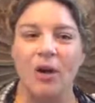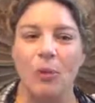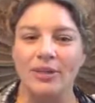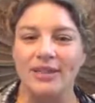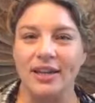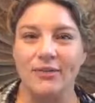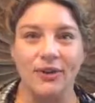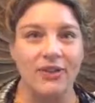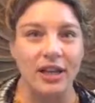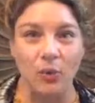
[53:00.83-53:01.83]
Once again, if
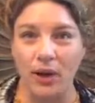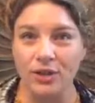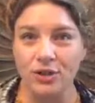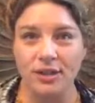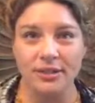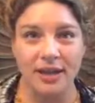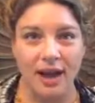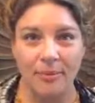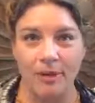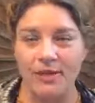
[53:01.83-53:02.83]
you have any questions,
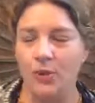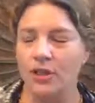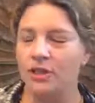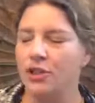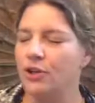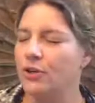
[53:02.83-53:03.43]
comments, want to share your